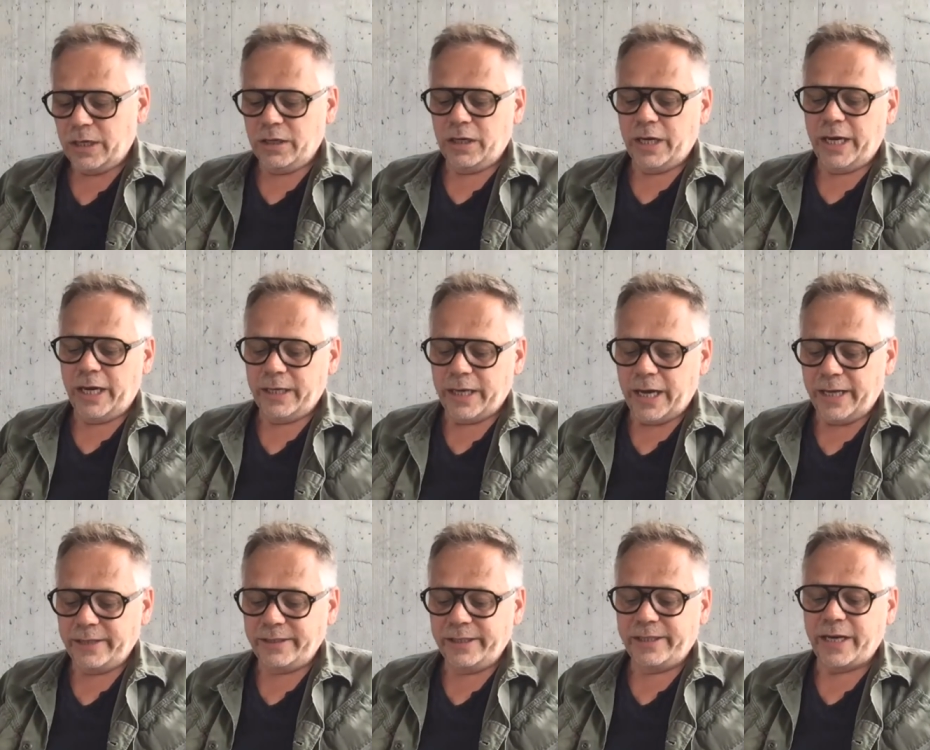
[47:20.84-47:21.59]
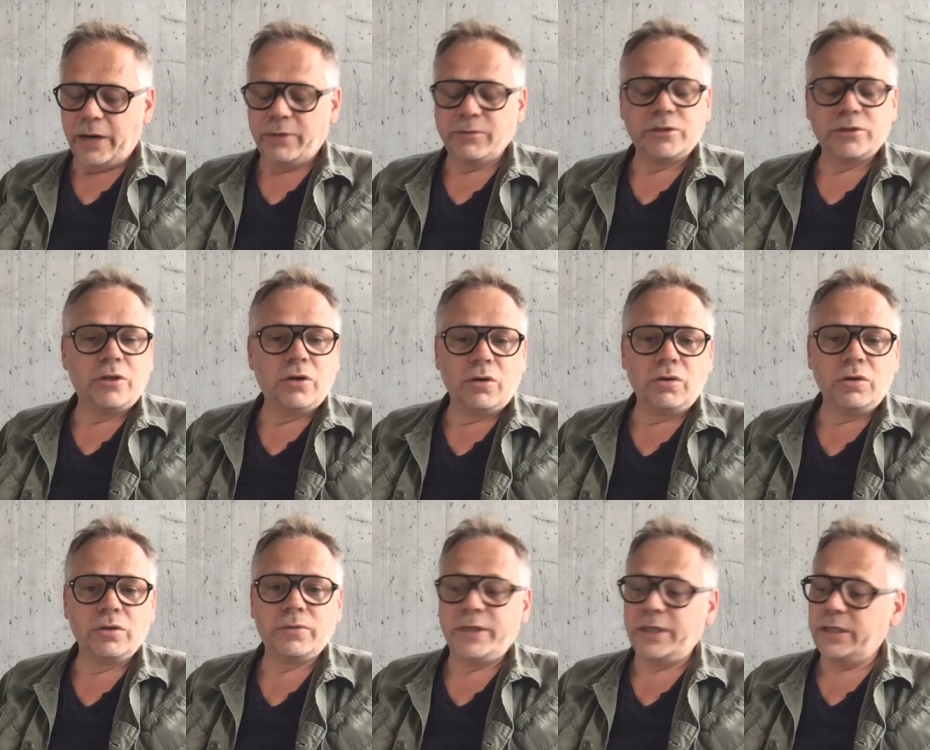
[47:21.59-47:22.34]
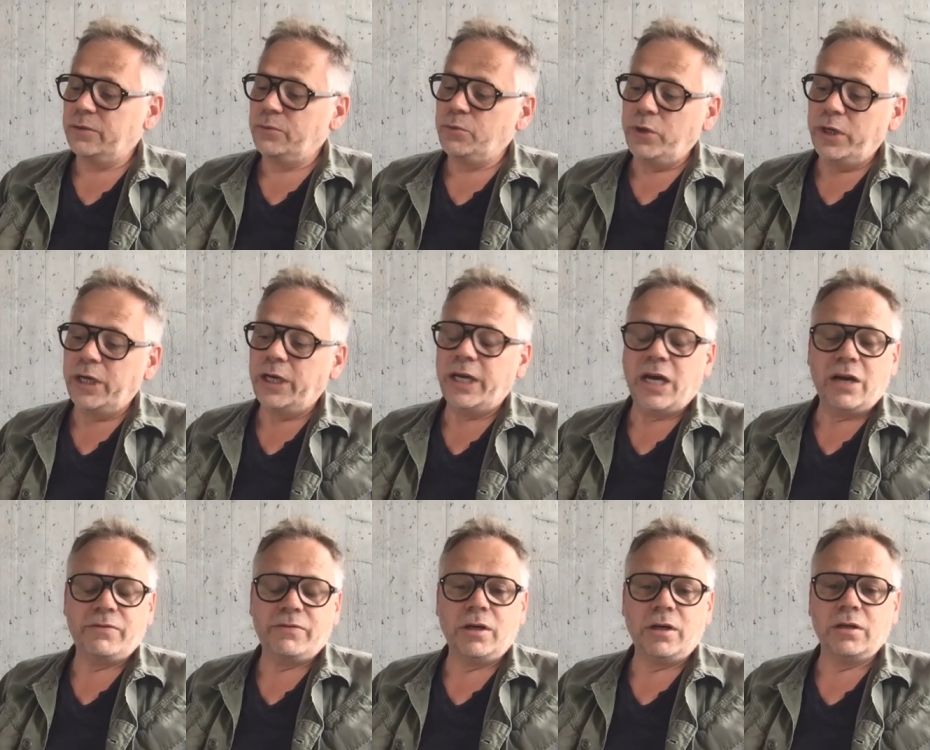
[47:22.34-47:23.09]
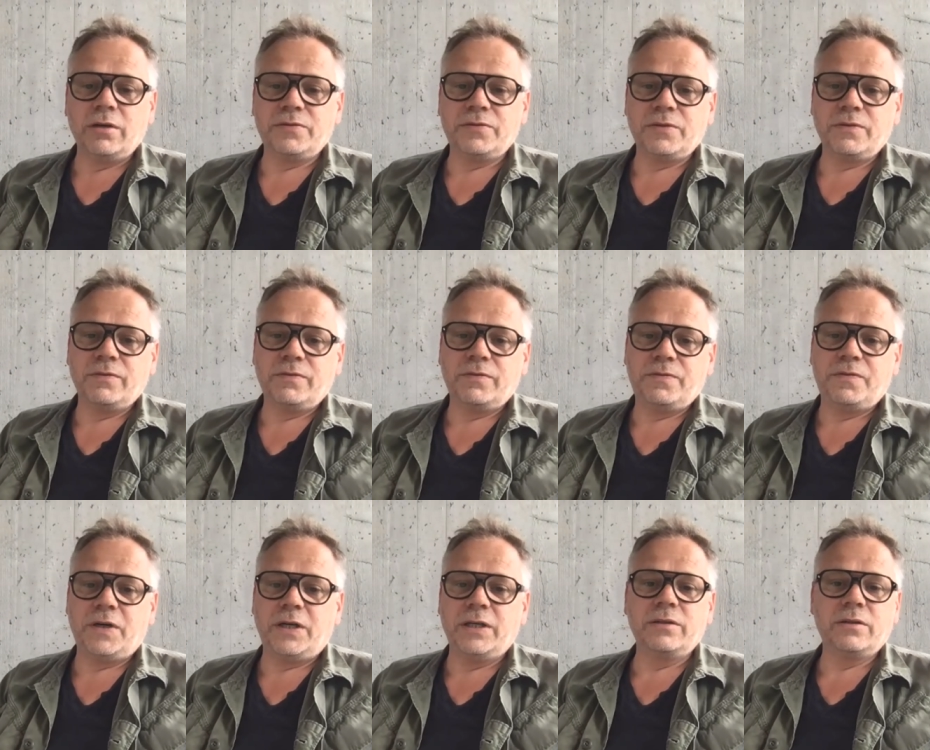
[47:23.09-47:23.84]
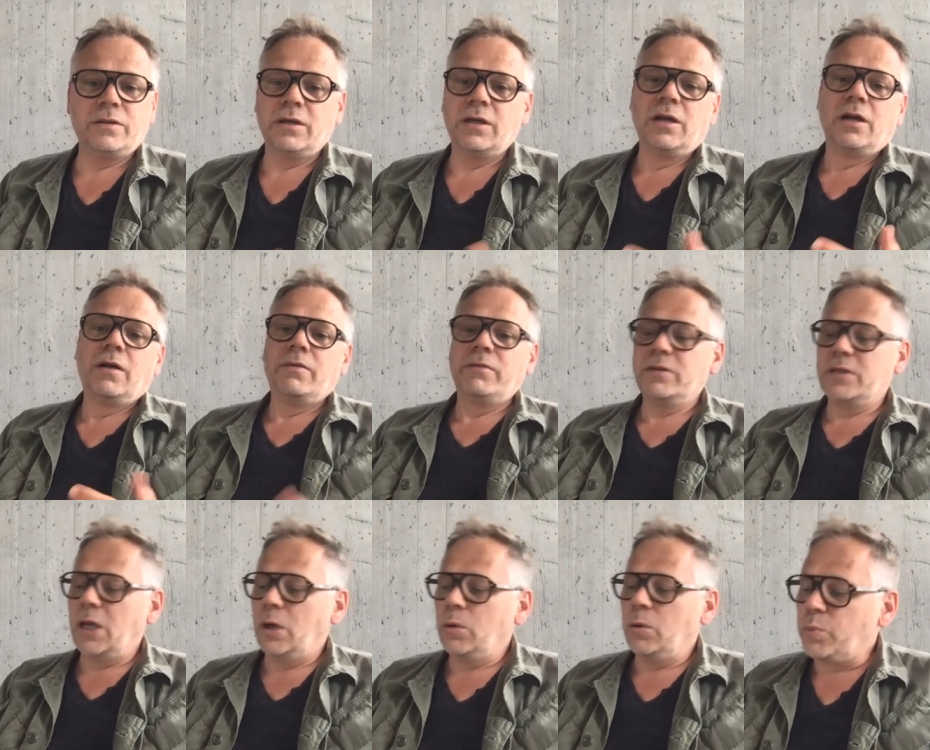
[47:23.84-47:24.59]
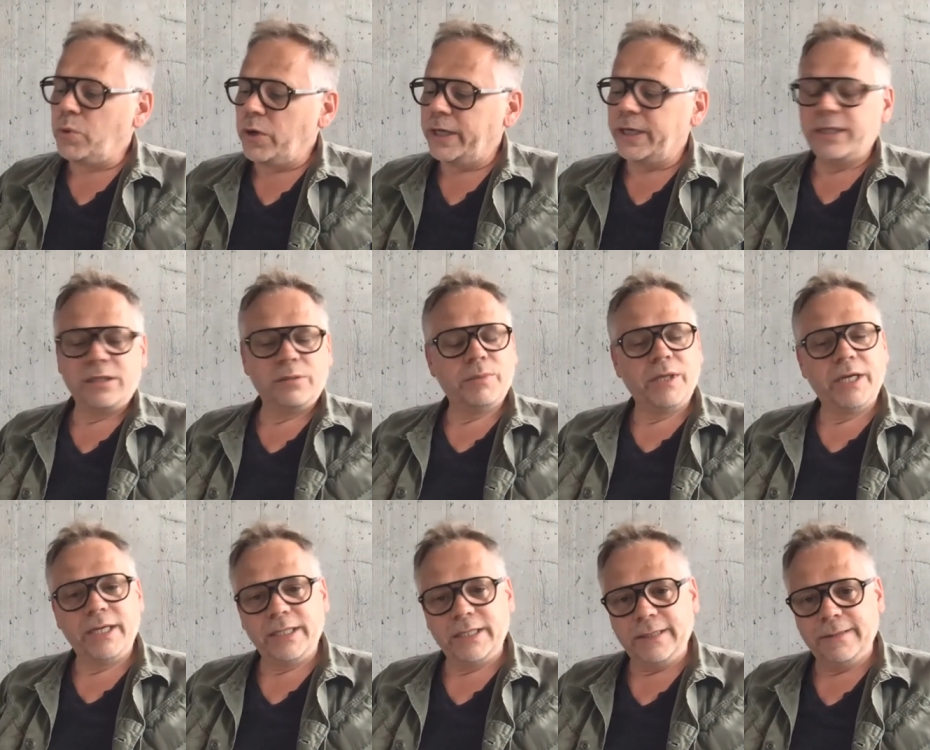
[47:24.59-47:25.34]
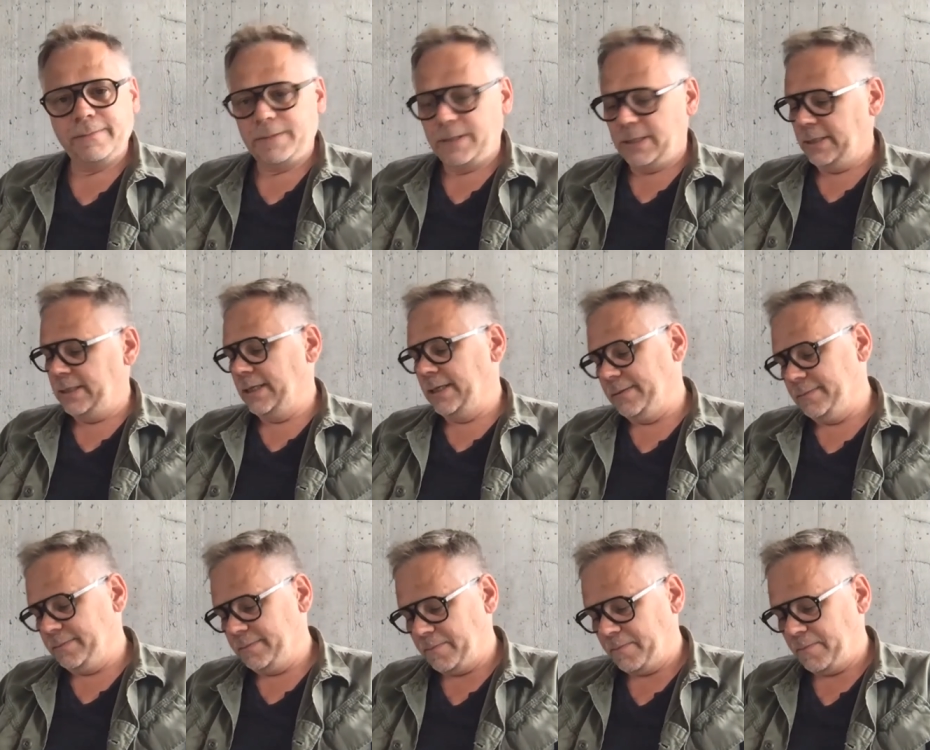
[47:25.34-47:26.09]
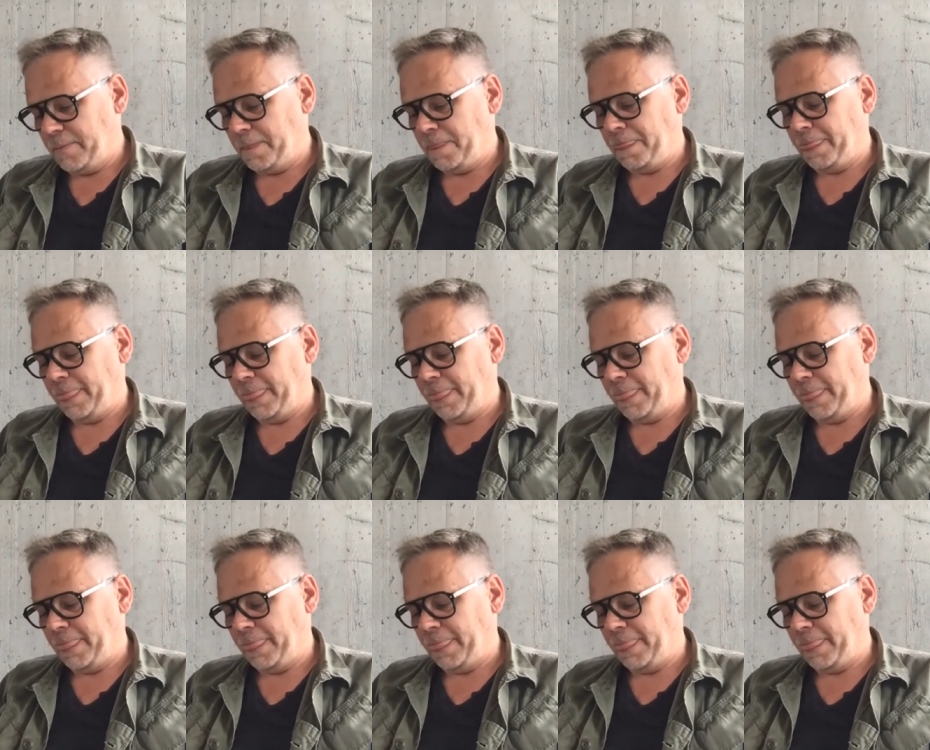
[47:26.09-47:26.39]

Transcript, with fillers: 18 karat gold where you can really have a lot of fun without yeah. breaking bank. Yeah. So